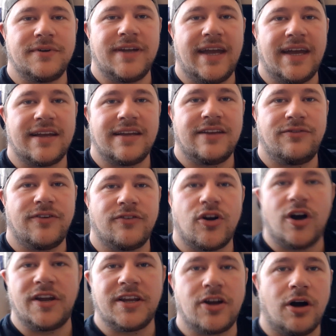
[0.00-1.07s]
yeah, if you've
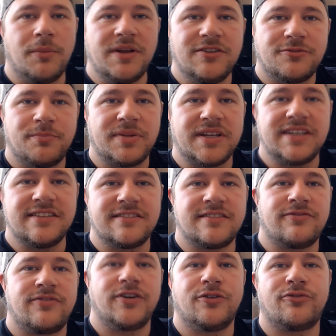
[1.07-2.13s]
got any comments,
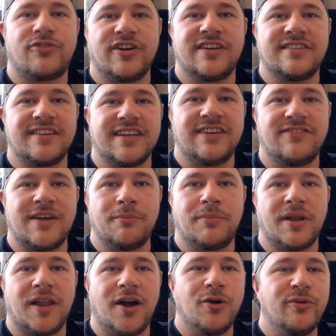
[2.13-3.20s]
please feel free to leave them
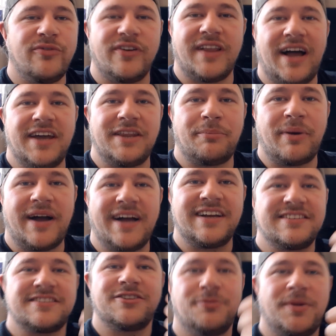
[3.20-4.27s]
below. If you like the
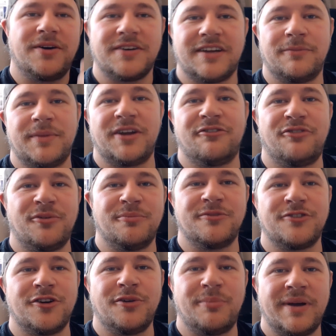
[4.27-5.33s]
parts, come on, give me a
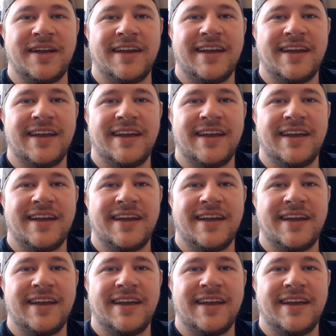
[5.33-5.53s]
thumbs up.